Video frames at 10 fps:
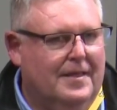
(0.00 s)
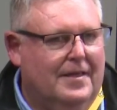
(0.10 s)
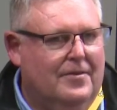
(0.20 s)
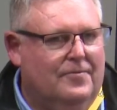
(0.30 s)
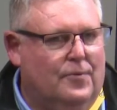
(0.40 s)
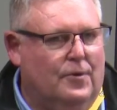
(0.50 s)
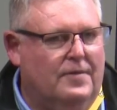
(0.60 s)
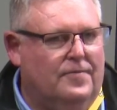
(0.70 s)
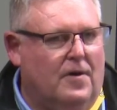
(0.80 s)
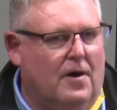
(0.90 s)

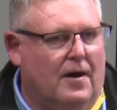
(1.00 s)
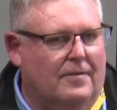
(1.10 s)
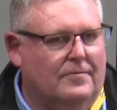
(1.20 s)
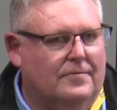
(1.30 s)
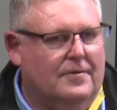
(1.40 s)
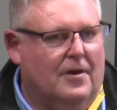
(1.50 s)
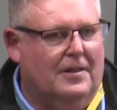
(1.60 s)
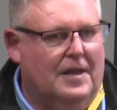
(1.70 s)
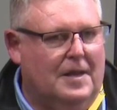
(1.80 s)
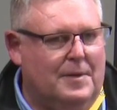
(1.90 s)
45. I
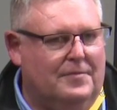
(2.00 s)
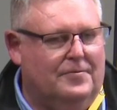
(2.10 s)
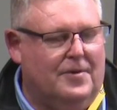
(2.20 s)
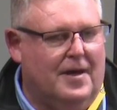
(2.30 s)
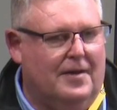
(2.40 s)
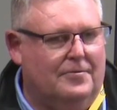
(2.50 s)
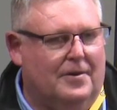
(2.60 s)
let him in for 100.